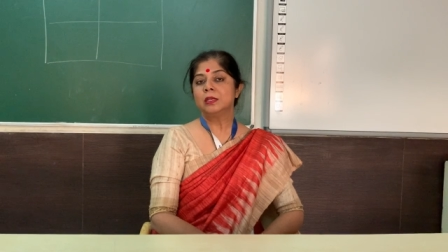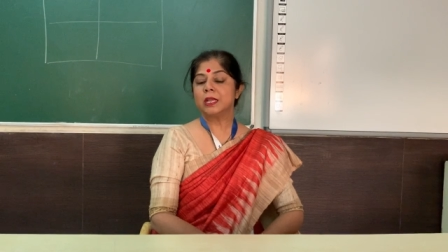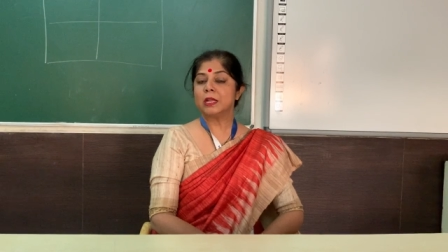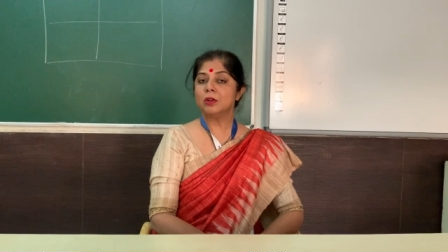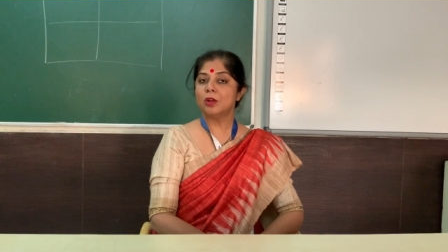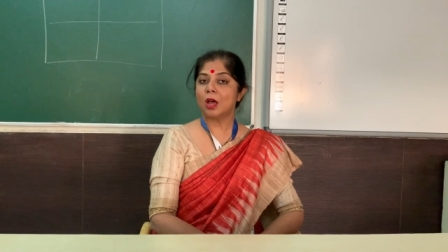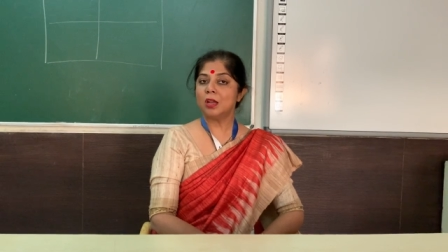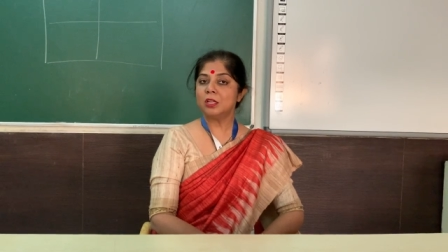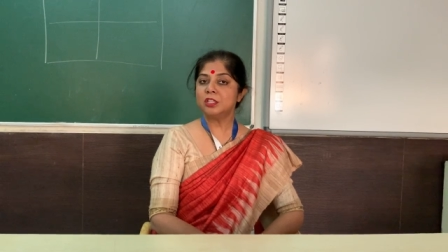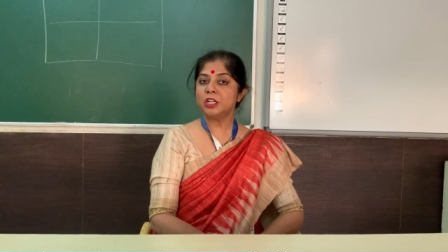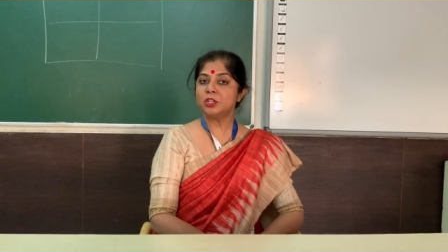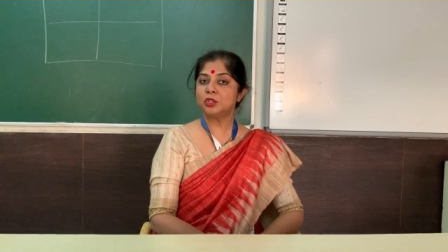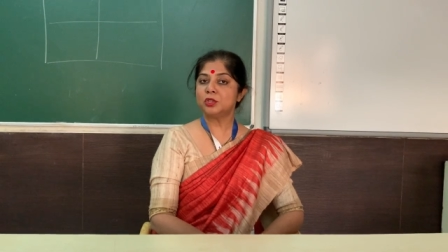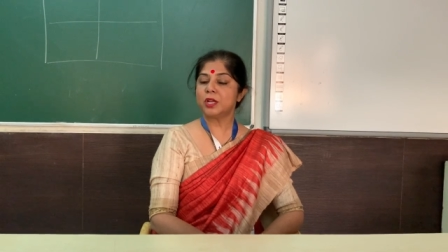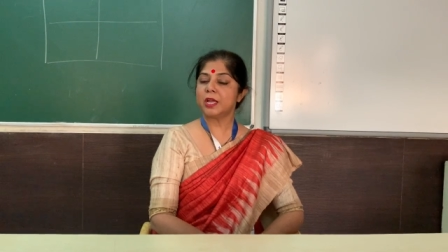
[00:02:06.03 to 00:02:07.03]

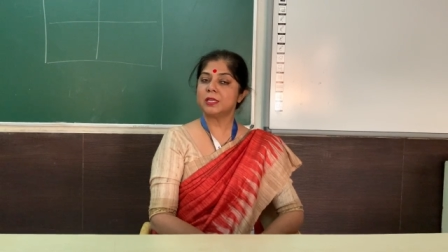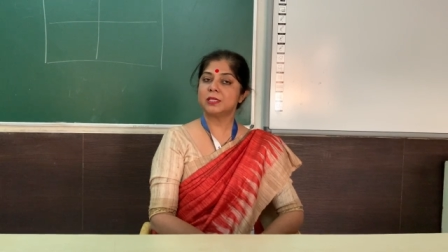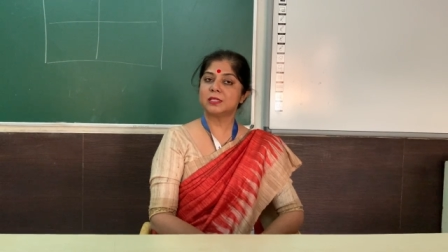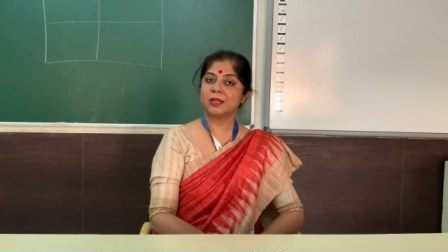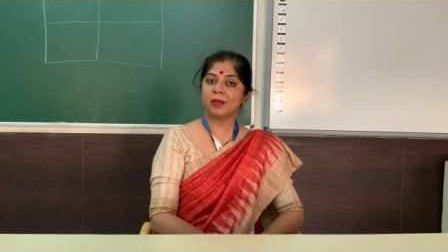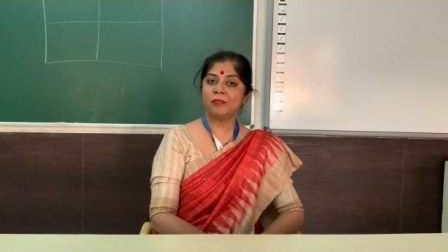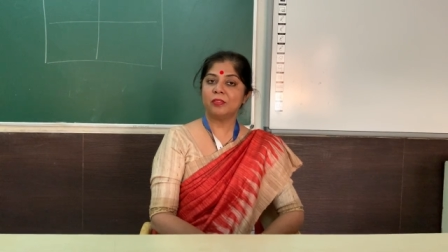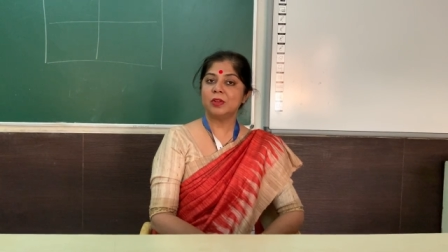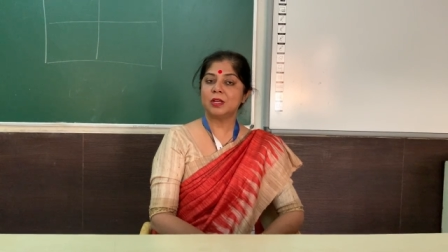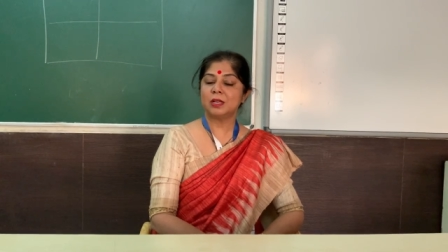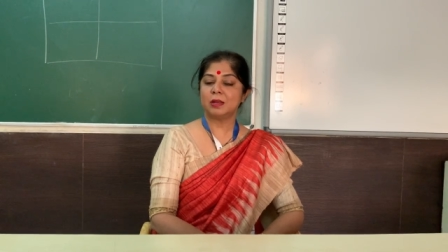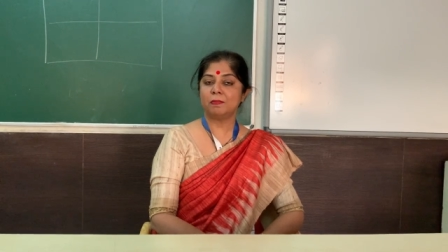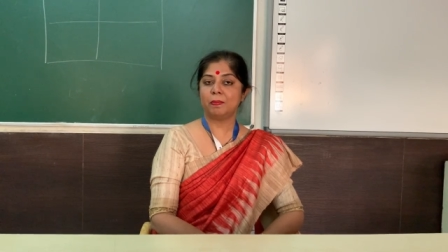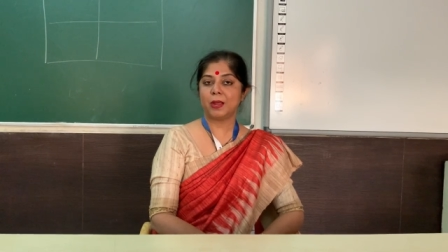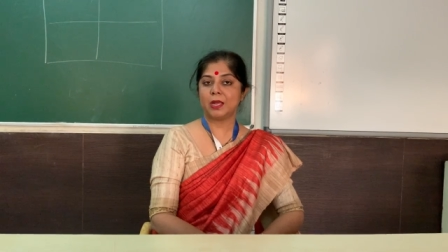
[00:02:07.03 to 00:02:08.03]
technology today is
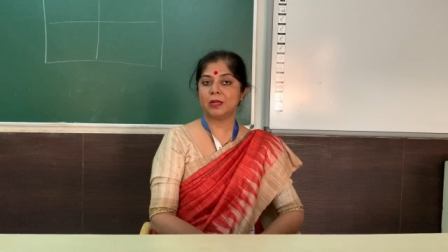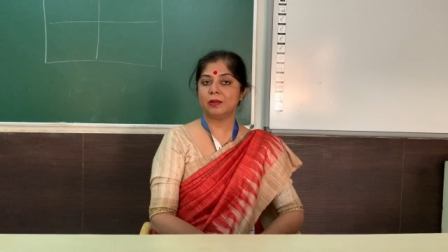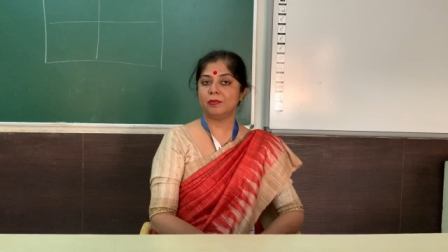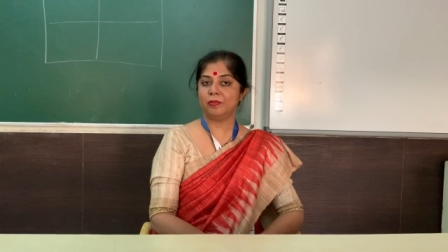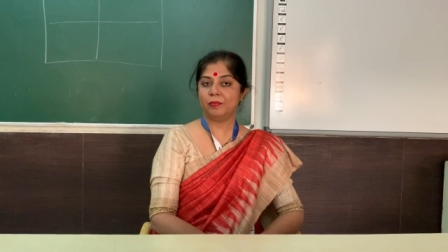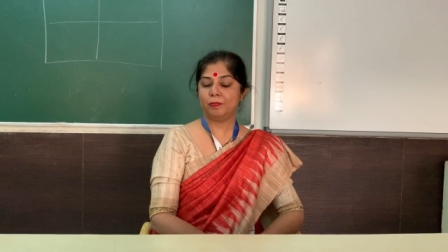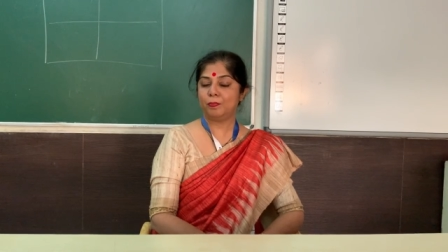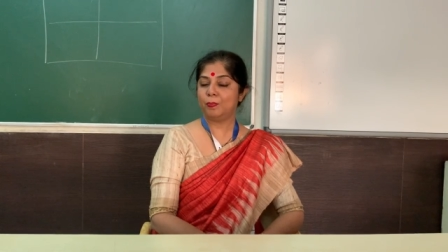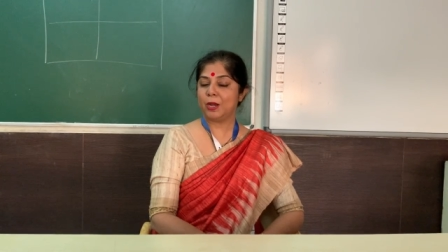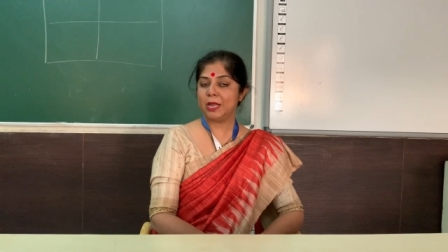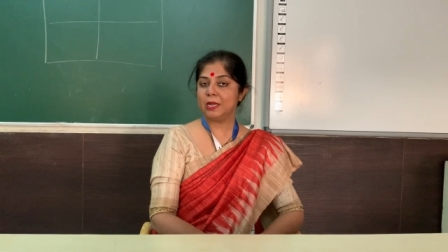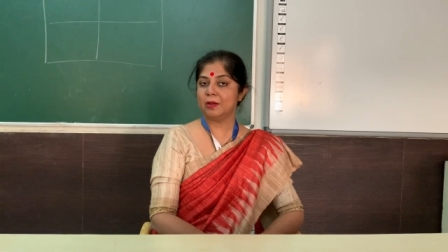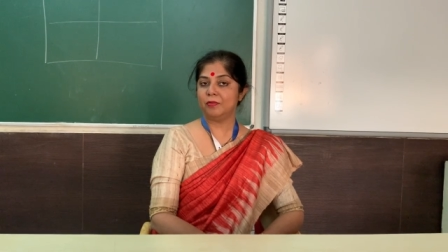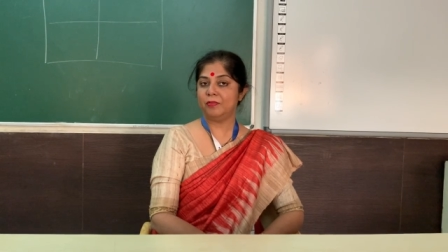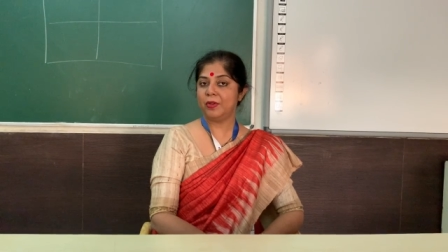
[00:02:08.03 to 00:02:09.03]
definitely playing a
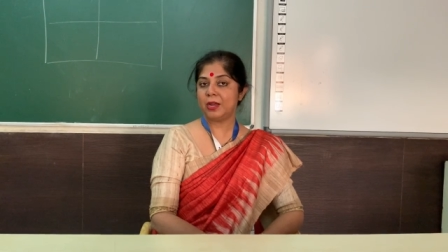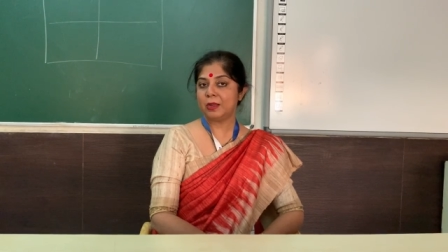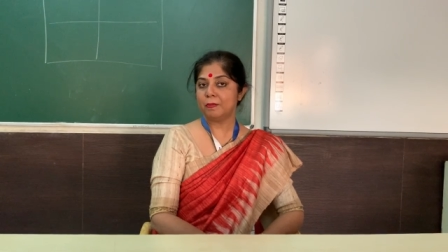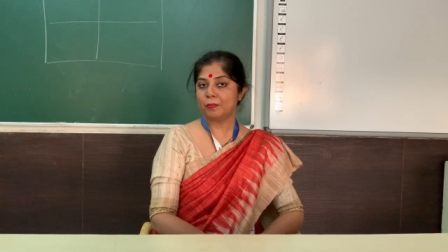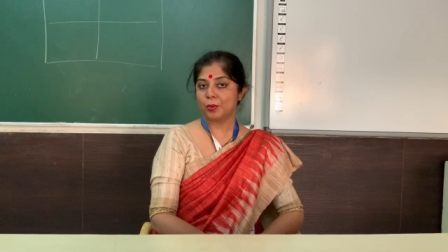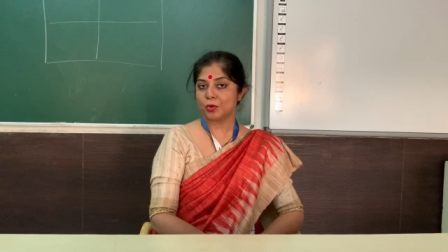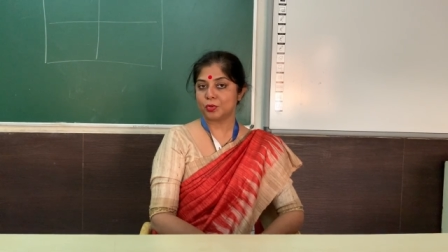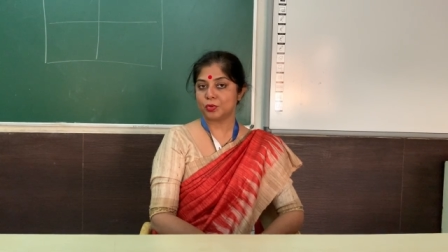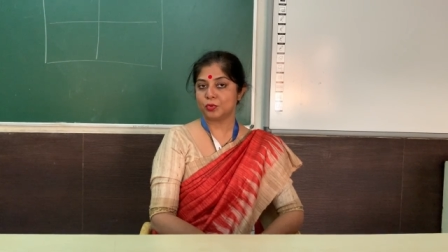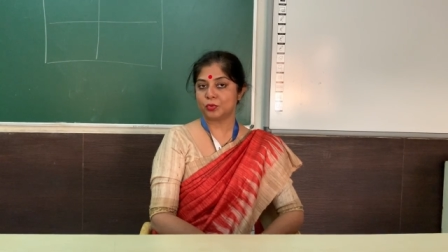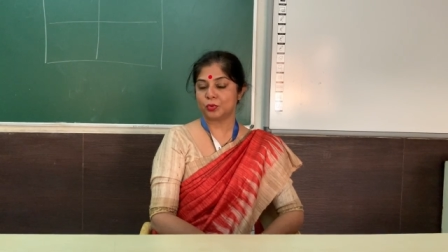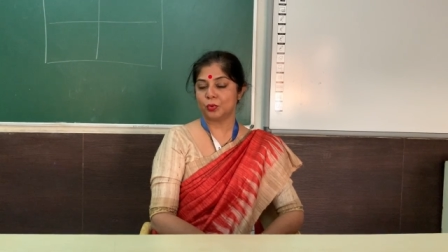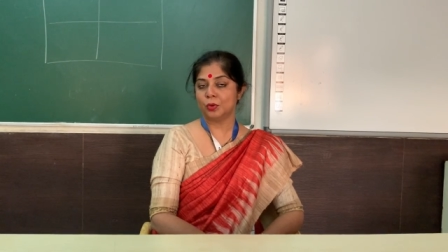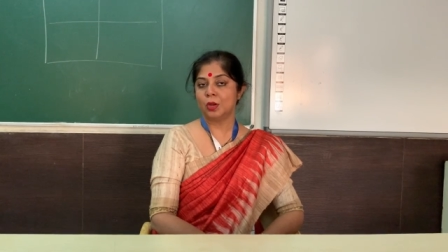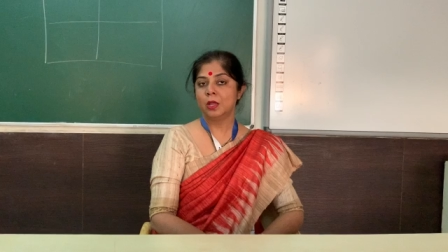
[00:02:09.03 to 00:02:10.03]
playing a very
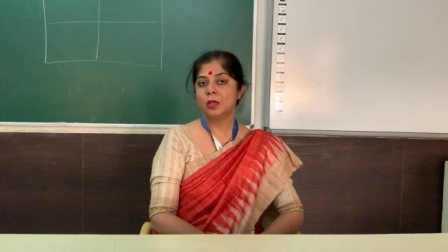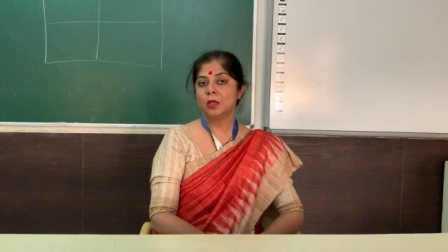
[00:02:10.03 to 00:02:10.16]
important role.